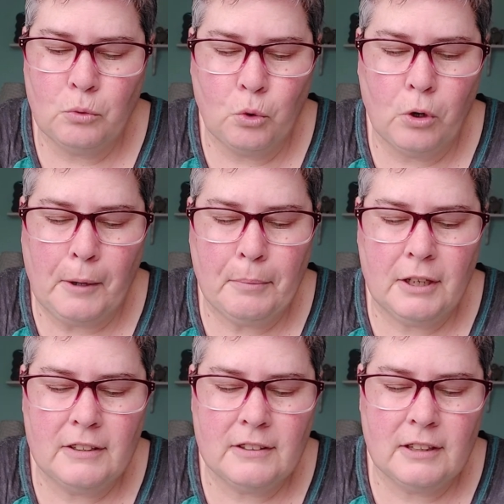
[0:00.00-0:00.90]
War and
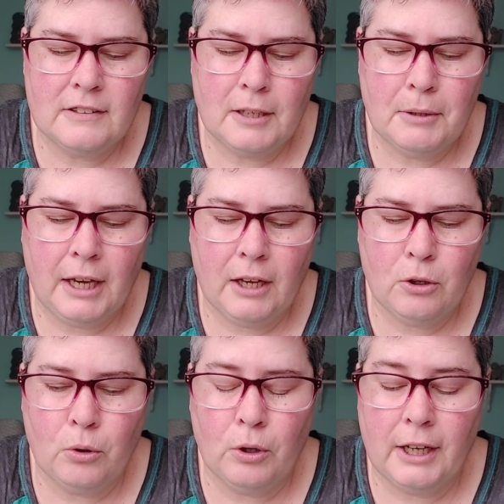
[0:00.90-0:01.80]
Peace in the same
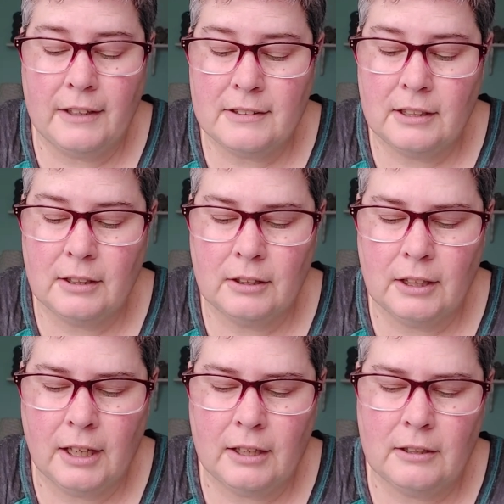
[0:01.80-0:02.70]
category as the
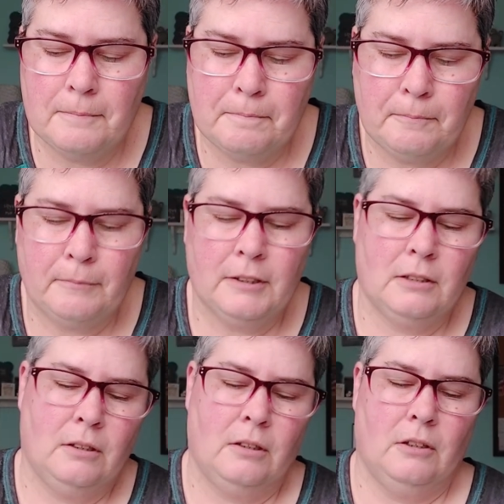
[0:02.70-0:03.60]
Iliad.
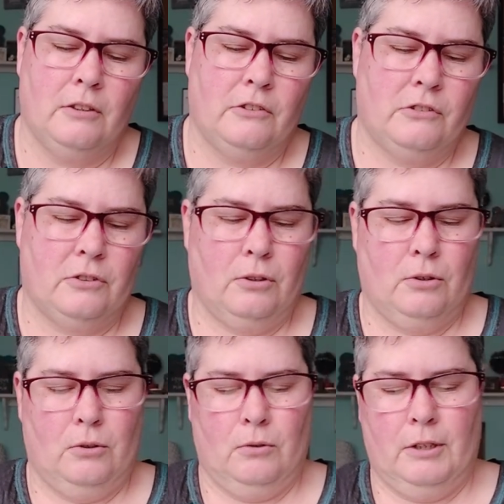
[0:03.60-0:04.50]

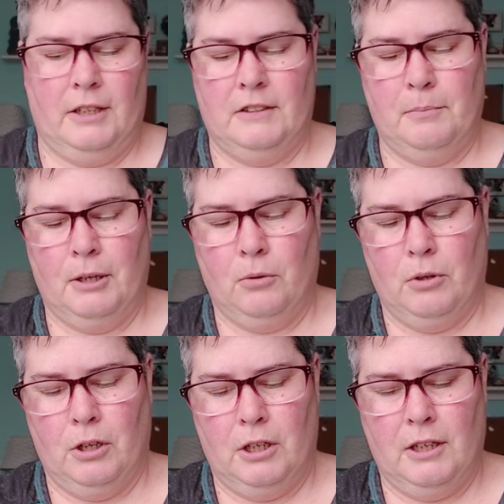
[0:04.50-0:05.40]
So it's a big
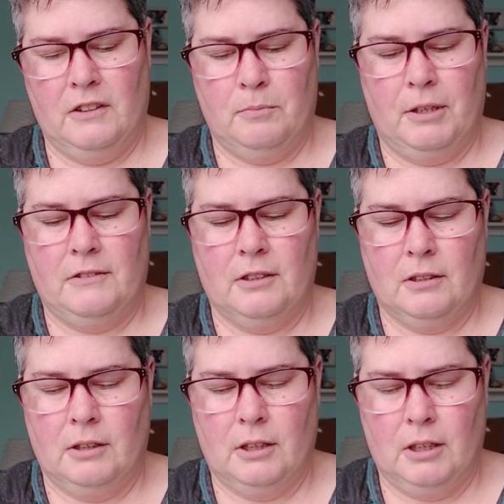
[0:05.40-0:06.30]
one. It's
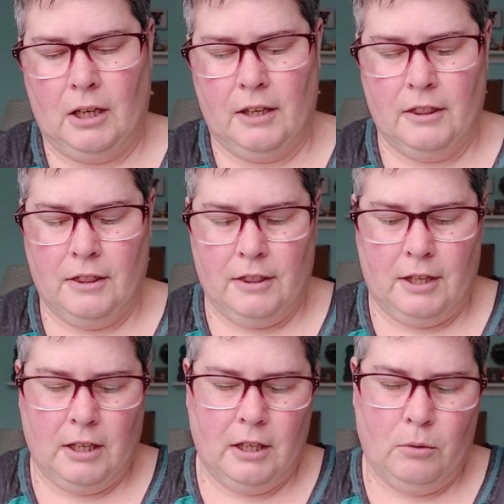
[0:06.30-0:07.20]
basically, I
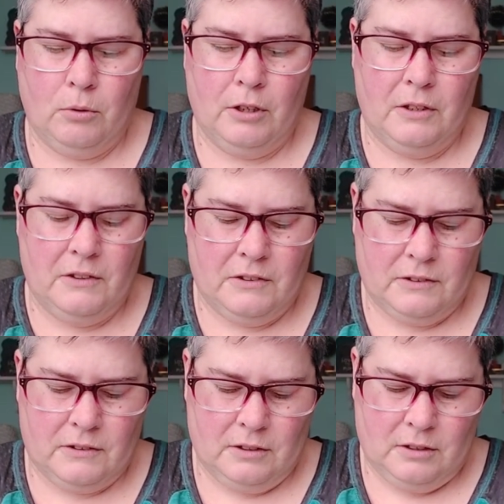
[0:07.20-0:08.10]
think it was,